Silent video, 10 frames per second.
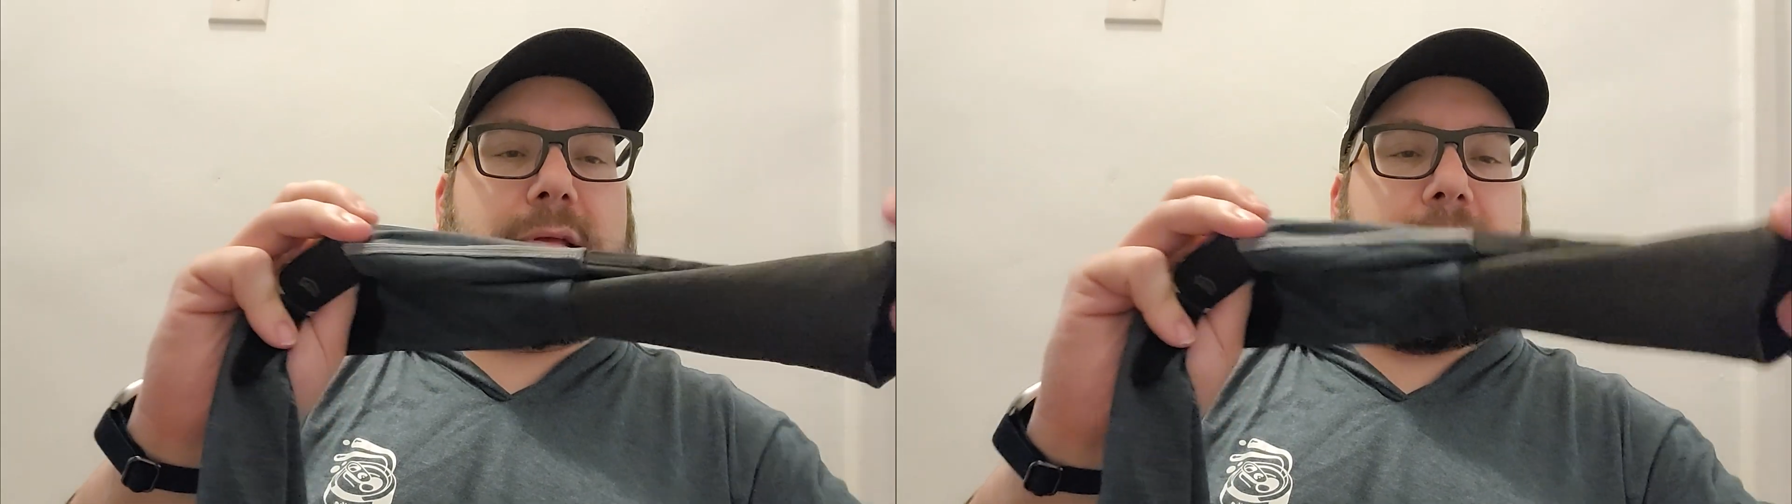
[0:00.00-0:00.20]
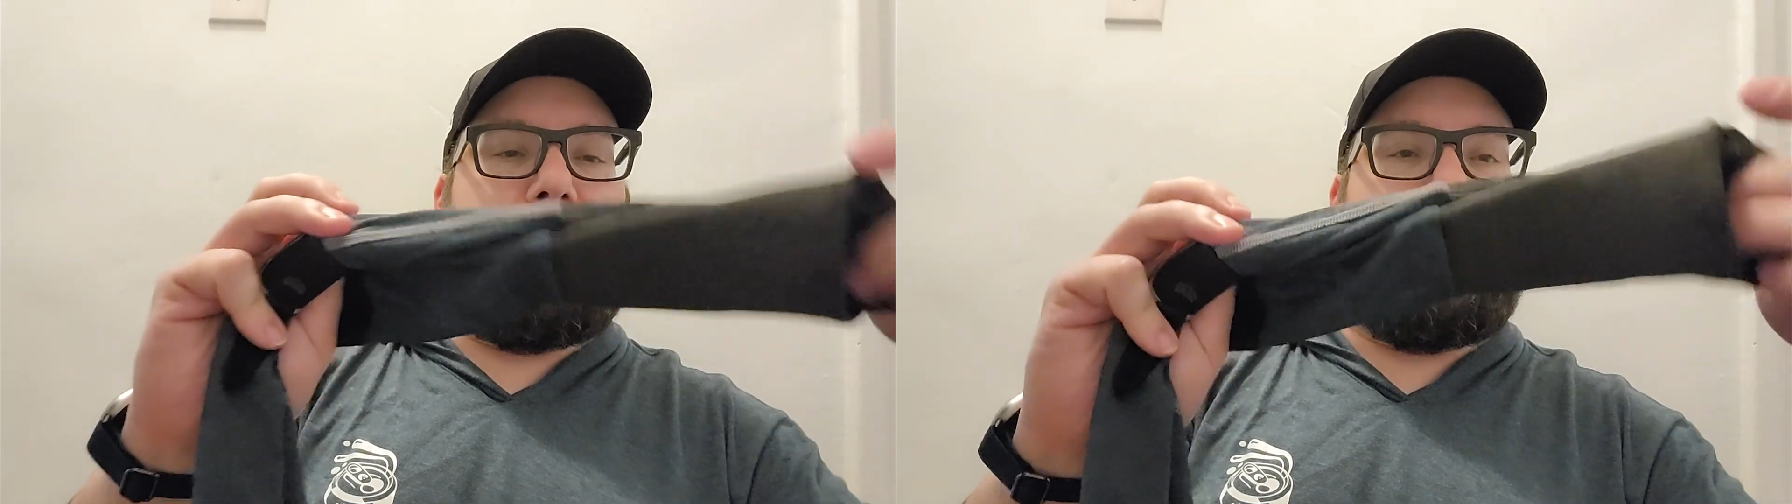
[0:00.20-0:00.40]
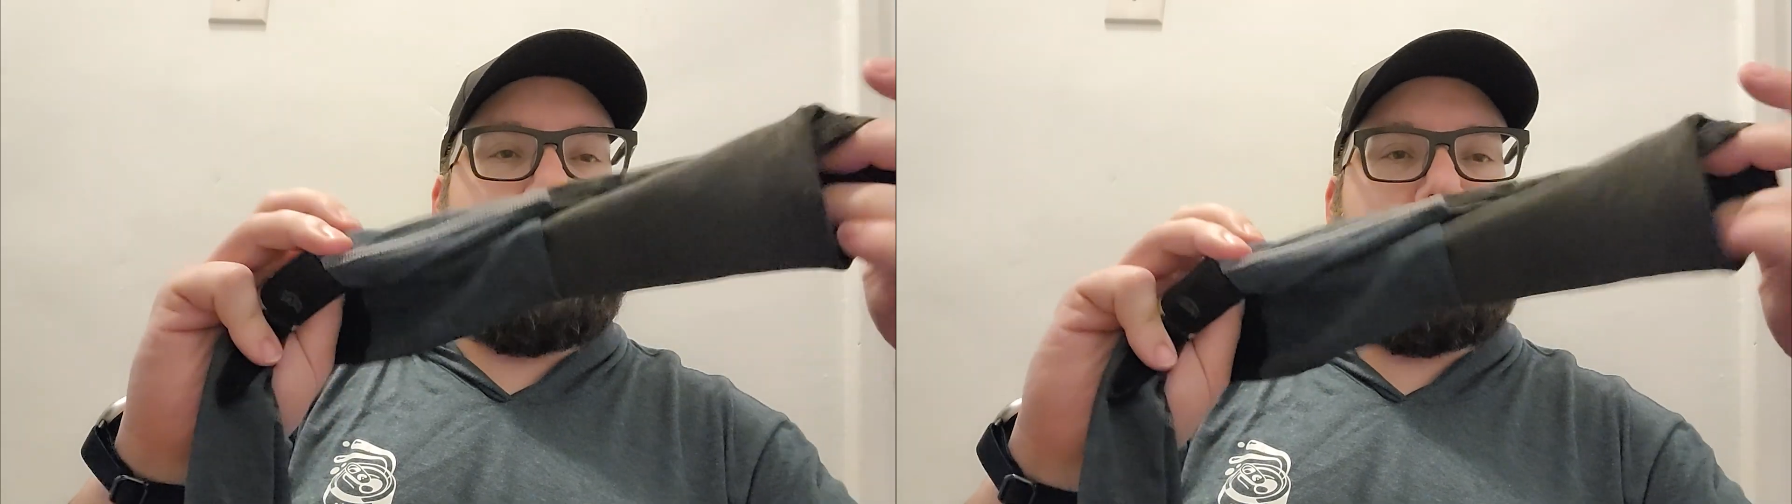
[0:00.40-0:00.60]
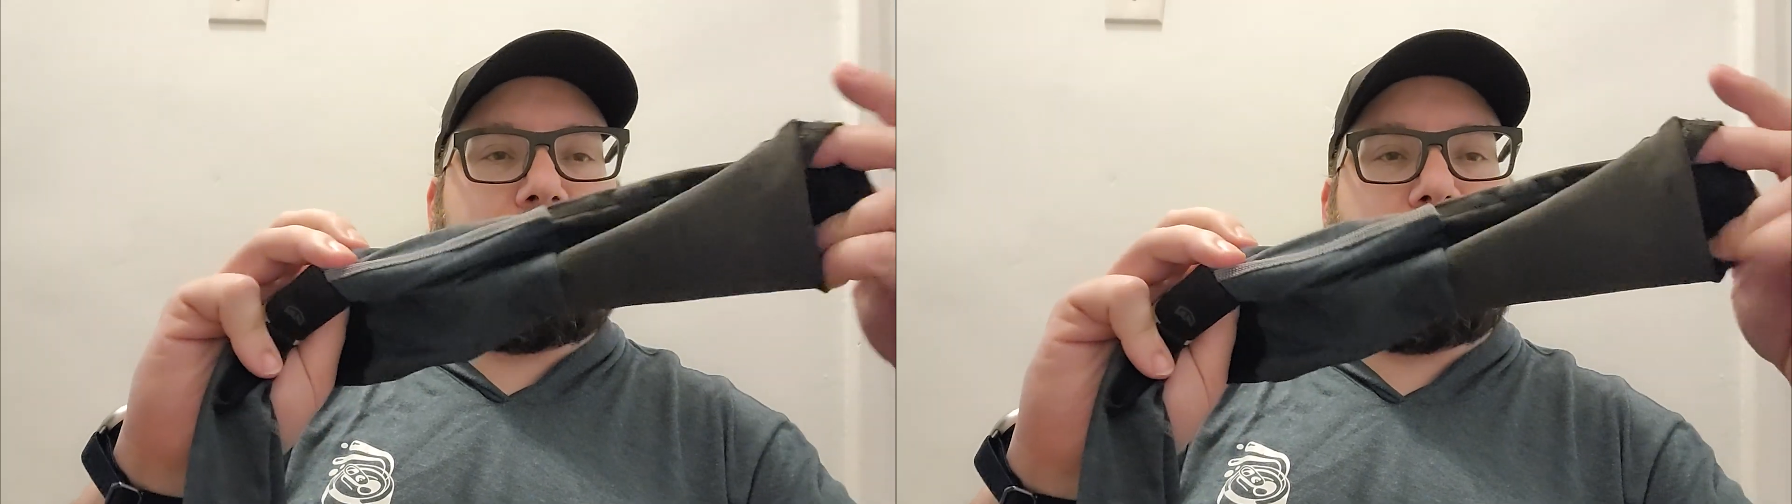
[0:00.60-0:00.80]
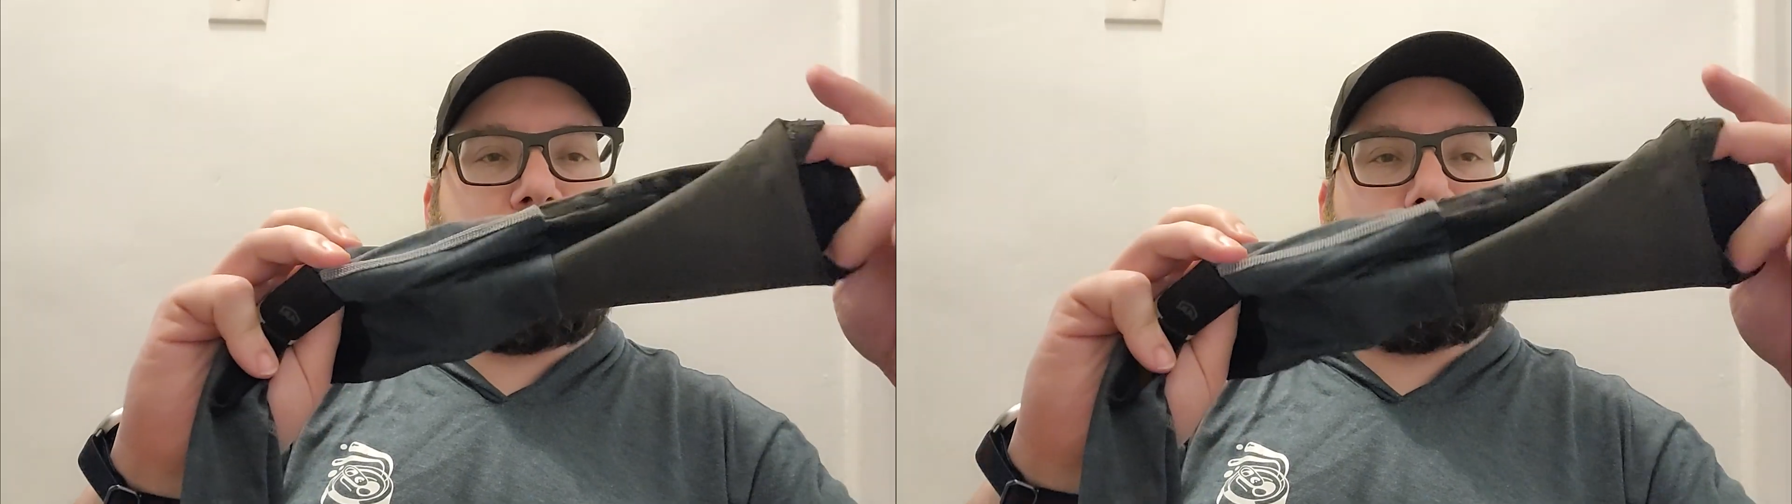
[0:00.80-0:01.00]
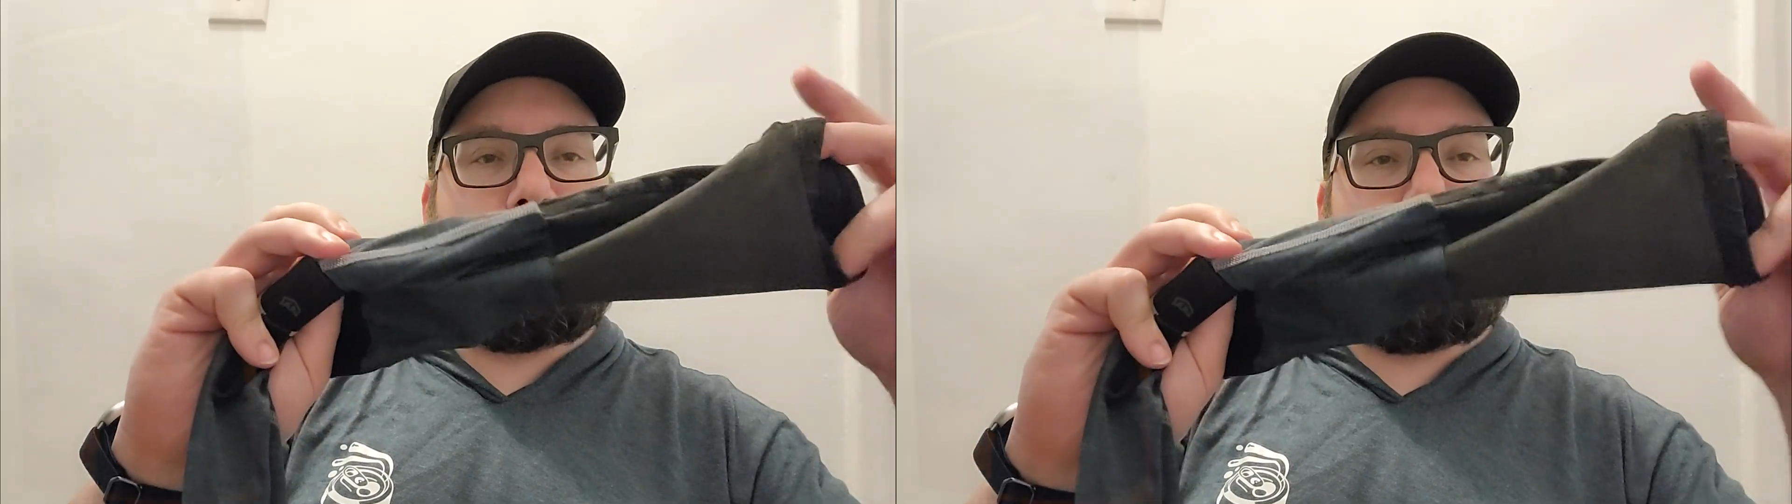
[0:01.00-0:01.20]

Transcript: guy for your